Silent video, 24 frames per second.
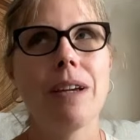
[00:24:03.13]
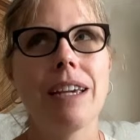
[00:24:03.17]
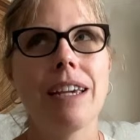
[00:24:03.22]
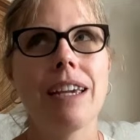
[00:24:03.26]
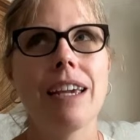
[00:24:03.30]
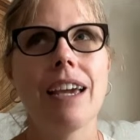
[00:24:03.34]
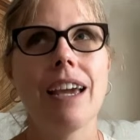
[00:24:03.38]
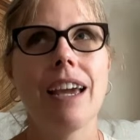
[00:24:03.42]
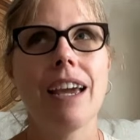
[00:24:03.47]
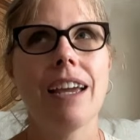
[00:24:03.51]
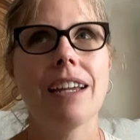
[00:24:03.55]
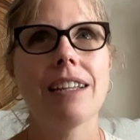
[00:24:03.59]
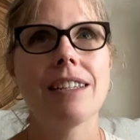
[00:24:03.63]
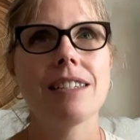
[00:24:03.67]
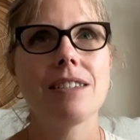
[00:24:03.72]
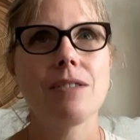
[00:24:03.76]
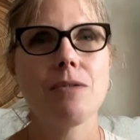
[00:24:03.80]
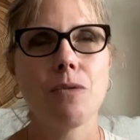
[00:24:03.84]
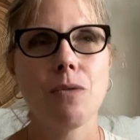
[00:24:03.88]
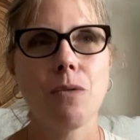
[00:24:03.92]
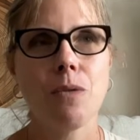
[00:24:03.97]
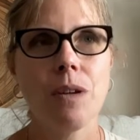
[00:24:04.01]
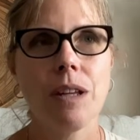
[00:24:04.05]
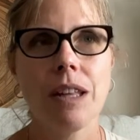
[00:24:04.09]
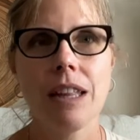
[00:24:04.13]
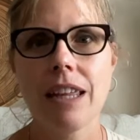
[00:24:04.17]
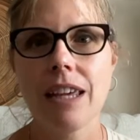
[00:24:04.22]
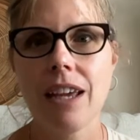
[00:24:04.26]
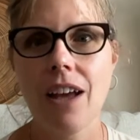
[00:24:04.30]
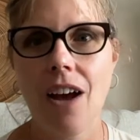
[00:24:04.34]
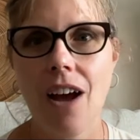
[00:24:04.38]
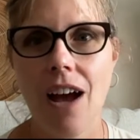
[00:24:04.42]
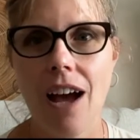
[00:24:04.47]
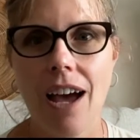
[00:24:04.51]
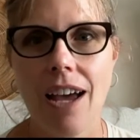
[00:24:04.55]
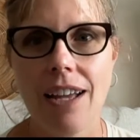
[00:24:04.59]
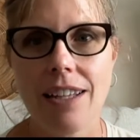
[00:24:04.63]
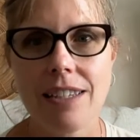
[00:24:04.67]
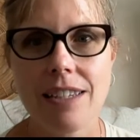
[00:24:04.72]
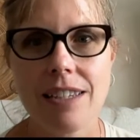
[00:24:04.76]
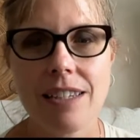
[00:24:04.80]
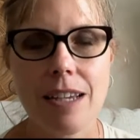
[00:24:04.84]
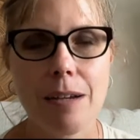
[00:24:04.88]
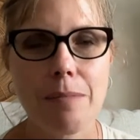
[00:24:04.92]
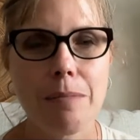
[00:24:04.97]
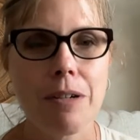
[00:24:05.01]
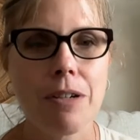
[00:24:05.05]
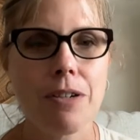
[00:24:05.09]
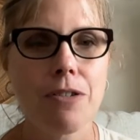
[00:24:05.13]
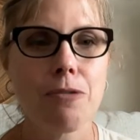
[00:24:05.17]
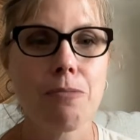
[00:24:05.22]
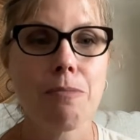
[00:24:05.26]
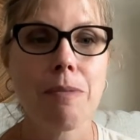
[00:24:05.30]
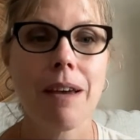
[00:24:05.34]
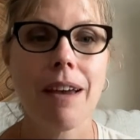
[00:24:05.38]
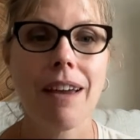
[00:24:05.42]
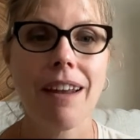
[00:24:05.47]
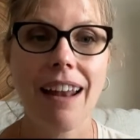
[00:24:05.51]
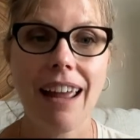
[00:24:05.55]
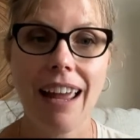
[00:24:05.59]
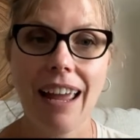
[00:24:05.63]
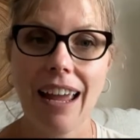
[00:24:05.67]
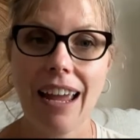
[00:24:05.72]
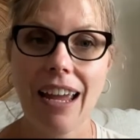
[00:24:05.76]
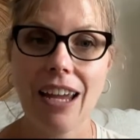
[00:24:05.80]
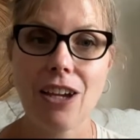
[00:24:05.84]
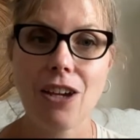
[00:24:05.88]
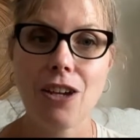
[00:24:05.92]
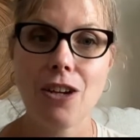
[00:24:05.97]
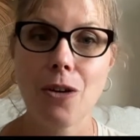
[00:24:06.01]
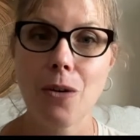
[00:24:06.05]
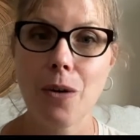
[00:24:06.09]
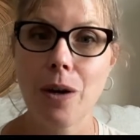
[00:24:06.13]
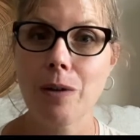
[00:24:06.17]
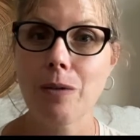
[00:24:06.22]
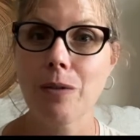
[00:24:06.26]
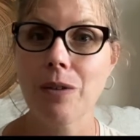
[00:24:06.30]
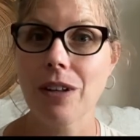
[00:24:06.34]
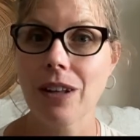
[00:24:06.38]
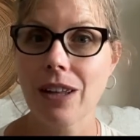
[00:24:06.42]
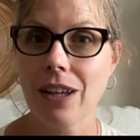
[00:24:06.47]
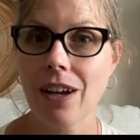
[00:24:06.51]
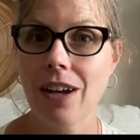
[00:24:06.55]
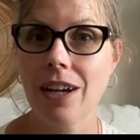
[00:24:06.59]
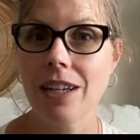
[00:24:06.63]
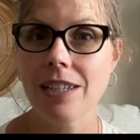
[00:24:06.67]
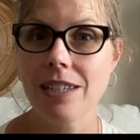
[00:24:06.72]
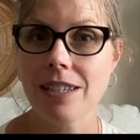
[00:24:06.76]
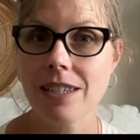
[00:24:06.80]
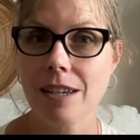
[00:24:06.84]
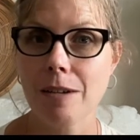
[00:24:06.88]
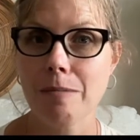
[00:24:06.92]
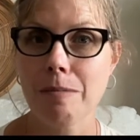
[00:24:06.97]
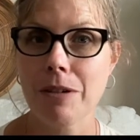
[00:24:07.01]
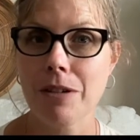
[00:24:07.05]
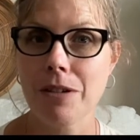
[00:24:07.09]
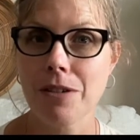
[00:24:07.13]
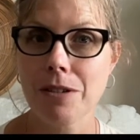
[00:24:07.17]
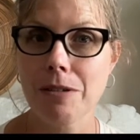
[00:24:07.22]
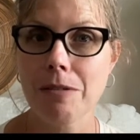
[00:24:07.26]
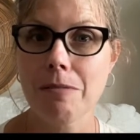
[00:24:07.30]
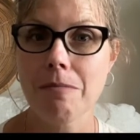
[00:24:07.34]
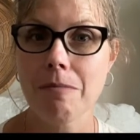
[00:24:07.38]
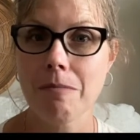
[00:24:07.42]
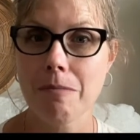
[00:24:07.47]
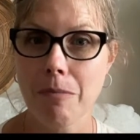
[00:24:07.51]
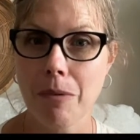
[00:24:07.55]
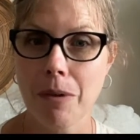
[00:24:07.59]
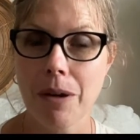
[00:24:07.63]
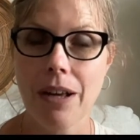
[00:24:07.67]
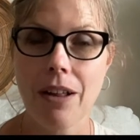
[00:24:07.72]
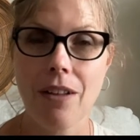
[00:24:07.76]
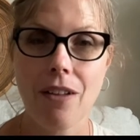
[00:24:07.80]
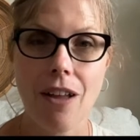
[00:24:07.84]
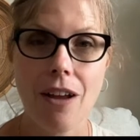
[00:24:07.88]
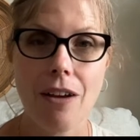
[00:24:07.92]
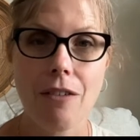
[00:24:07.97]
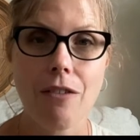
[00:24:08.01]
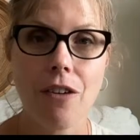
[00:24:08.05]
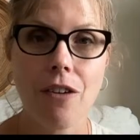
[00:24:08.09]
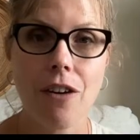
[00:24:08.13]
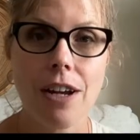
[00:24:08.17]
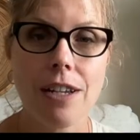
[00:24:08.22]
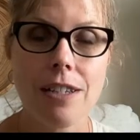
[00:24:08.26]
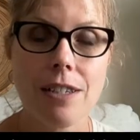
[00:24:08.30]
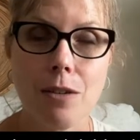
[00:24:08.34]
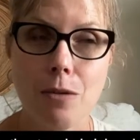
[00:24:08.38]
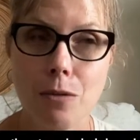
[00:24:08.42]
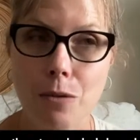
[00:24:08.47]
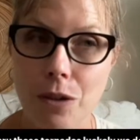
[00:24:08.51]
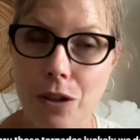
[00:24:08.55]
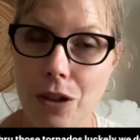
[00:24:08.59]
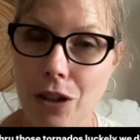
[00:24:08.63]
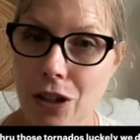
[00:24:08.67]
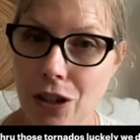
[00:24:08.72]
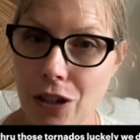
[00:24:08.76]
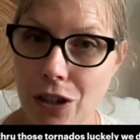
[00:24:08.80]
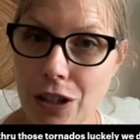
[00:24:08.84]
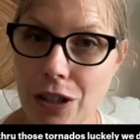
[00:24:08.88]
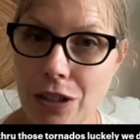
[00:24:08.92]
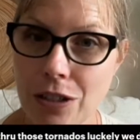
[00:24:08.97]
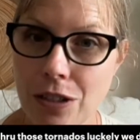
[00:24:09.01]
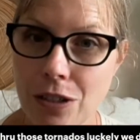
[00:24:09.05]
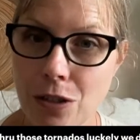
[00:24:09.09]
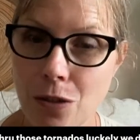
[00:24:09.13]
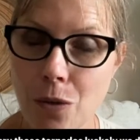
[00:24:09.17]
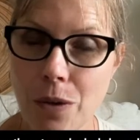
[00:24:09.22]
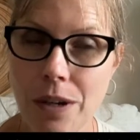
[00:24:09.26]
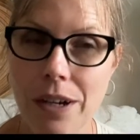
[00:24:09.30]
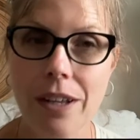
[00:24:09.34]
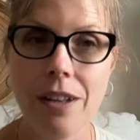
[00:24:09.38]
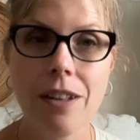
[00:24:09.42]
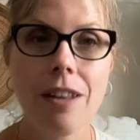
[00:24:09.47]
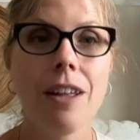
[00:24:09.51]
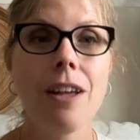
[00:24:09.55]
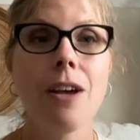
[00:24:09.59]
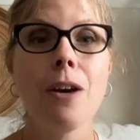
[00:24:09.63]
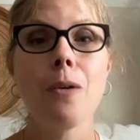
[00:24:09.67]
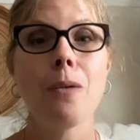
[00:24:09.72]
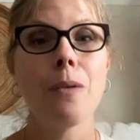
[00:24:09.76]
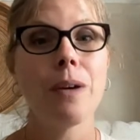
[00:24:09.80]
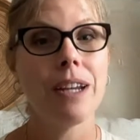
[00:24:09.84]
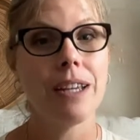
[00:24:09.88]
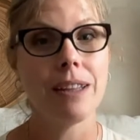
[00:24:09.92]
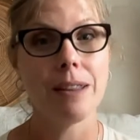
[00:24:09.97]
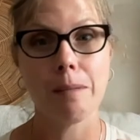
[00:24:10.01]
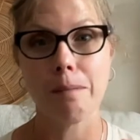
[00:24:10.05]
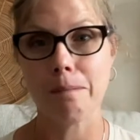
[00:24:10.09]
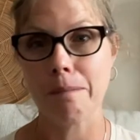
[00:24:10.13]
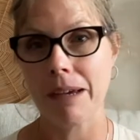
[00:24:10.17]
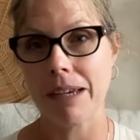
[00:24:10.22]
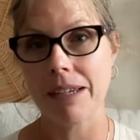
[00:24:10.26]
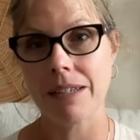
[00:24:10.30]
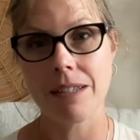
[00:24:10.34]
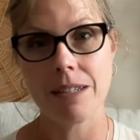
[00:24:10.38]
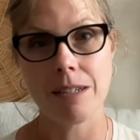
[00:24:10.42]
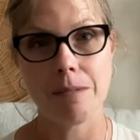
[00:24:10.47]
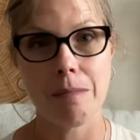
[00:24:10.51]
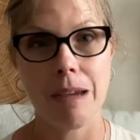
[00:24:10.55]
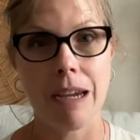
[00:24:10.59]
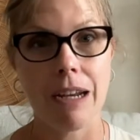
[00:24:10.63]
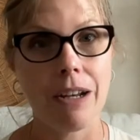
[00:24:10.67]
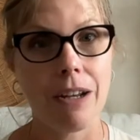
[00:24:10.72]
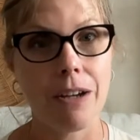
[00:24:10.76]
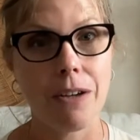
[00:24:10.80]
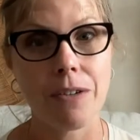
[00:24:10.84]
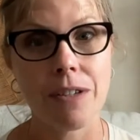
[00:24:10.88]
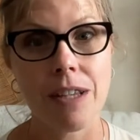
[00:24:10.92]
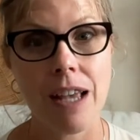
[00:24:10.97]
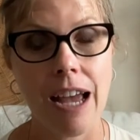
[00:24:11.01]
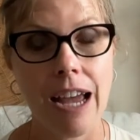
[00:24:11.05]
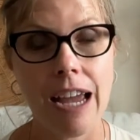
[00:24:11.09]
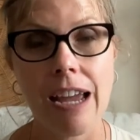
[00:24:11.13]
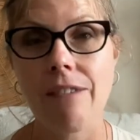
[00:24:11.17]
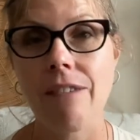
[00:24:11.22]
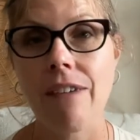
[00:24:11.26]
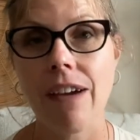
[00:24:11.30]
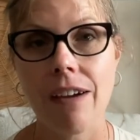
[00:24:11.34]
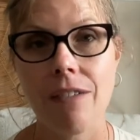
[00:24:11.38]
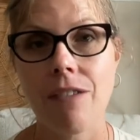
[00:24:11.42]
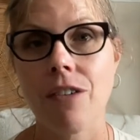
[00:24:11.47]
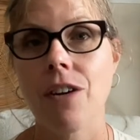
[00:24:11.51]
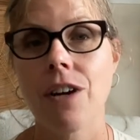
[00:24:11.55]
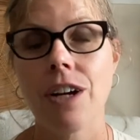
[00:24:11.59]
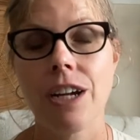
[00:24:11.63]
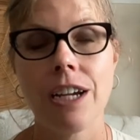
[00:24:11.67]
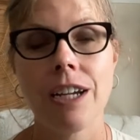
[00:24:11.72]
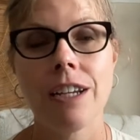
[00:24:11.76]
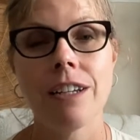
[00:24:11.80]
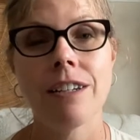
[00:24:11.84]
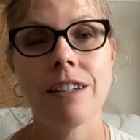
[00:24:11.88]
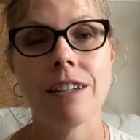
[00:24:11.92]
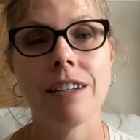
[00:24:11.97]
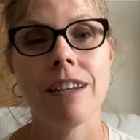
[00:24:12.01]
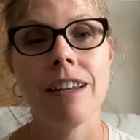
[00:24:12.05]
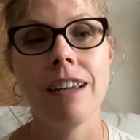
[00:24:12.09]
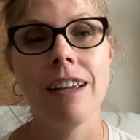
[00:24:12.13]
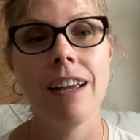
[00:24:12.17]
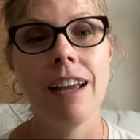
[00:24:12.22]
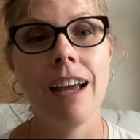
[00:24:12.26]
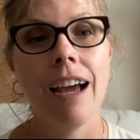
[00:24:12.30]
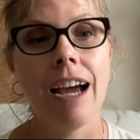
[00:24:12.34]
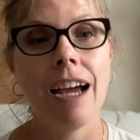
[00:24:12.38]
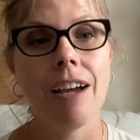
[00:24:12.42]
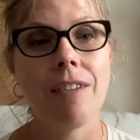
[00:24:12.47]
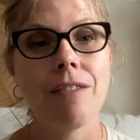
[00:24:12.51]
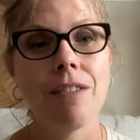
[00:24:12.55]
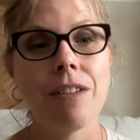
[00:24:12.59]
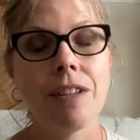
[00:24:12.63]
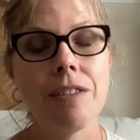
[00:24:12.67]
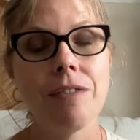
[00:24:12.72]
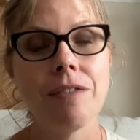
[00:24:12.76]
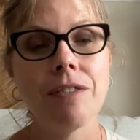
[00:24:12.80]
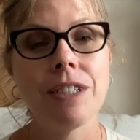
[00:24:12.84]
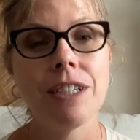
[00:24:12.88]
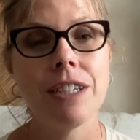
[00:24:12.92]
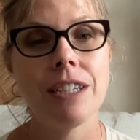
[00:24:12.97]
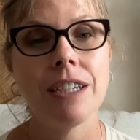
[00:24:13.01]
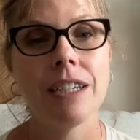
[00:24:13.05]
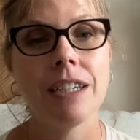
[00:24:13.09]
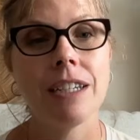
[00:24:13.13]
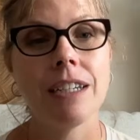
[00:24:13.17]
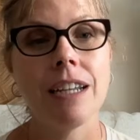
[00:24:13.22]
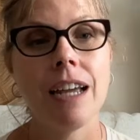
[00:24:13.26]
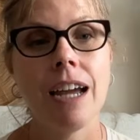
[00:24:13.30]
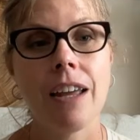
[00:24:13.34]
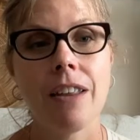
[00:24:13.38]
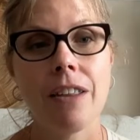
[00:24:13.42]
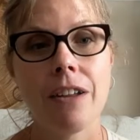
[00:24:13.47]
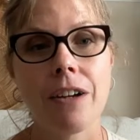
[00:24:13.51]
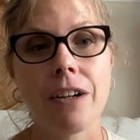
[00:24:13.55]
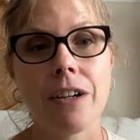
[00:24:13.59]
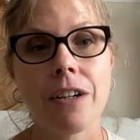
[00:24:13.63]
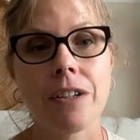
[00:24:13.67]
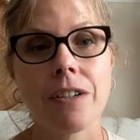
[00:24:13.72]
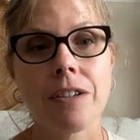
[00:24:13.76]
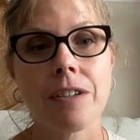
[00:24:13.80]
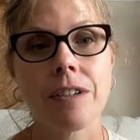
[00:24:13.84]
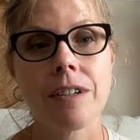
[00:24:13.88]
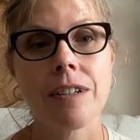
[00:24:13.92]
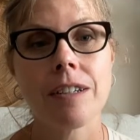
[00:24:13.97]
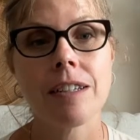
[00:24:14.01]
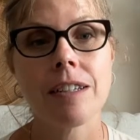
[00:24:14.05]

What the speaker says: get really hot summers, but hey, you know what really hot summers bring along for us, and really good soil? We get the best tomatoes I have ever eaten. I've lived in other